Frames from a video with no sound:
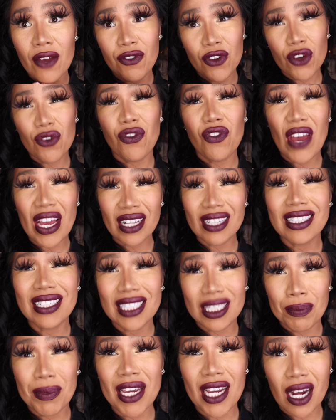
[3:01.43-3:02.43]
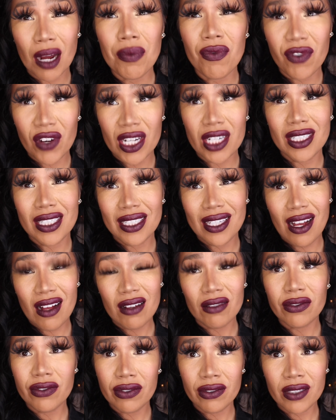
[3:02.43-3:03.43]
if you fail to speak up for
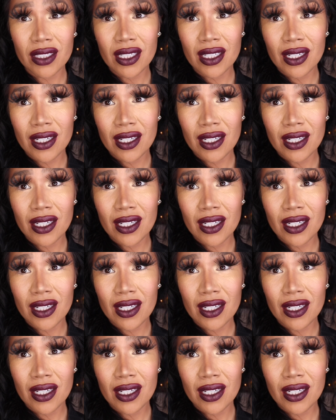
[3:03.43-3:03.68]
yourself.